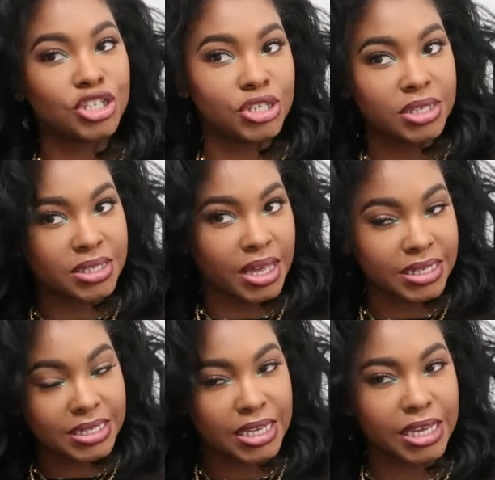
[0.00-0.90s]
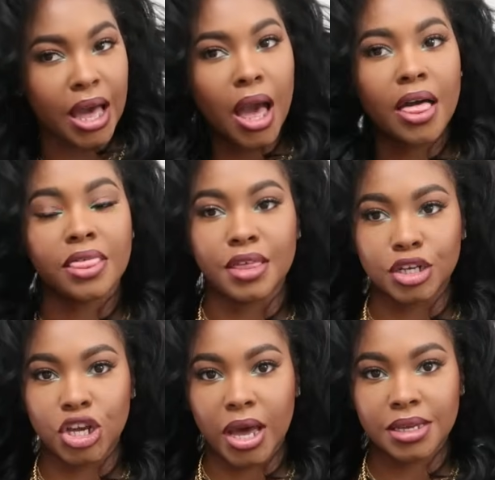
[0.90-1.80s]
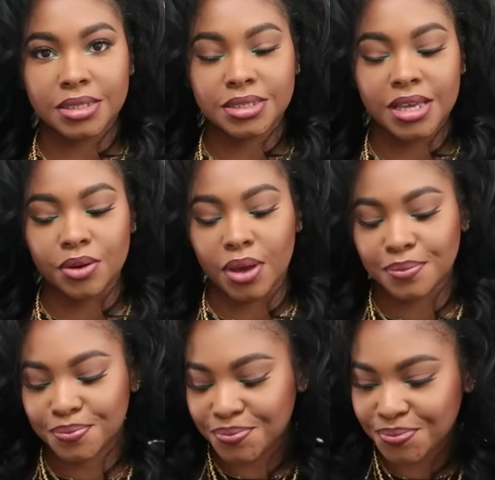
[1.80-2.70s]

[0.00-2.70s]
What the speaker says: She is cutting the checks. Anyway,